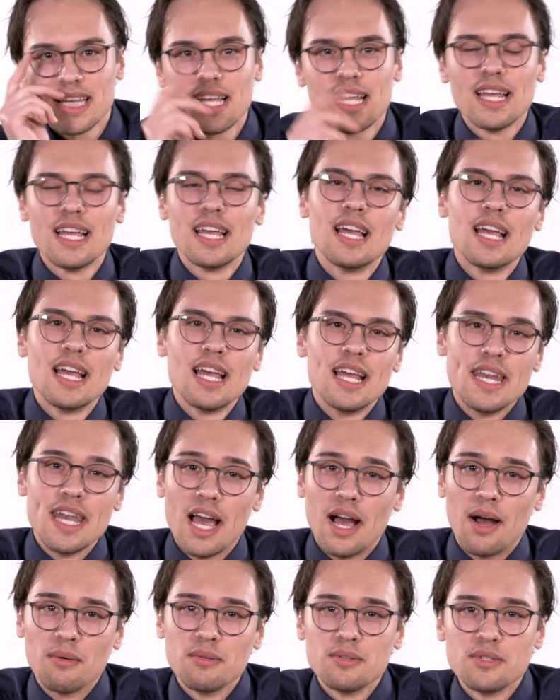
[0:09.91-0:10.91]

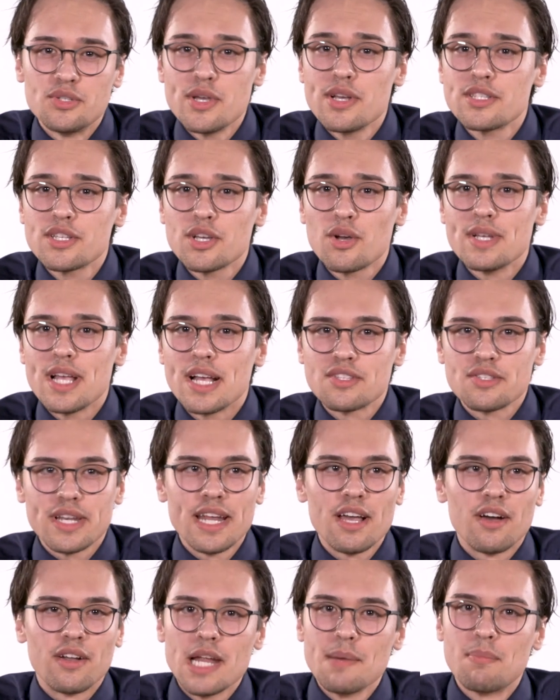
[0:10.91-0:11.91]
Now, 2 years ago
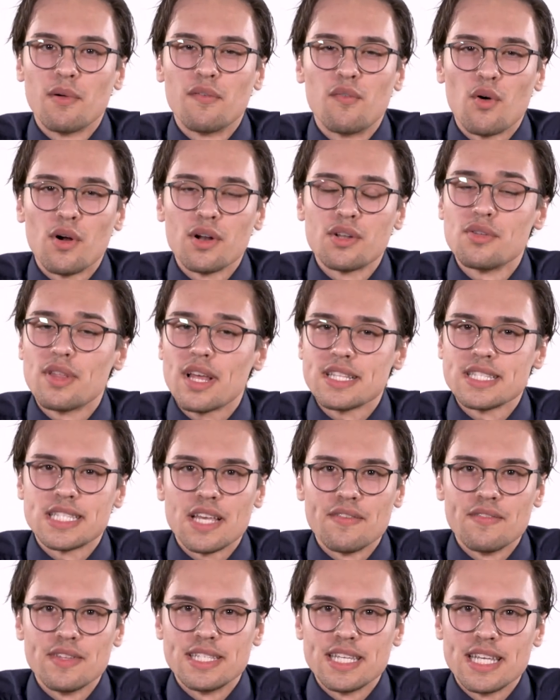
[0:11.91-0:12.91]
yesterday, on April 4,
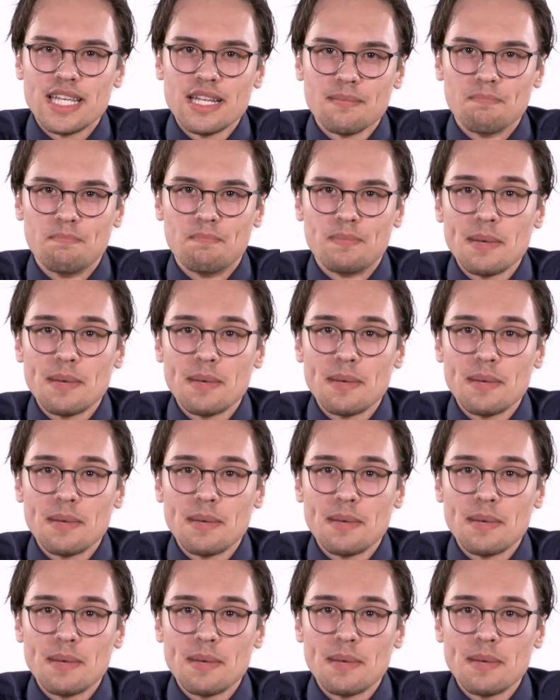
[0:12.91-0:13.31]
2017,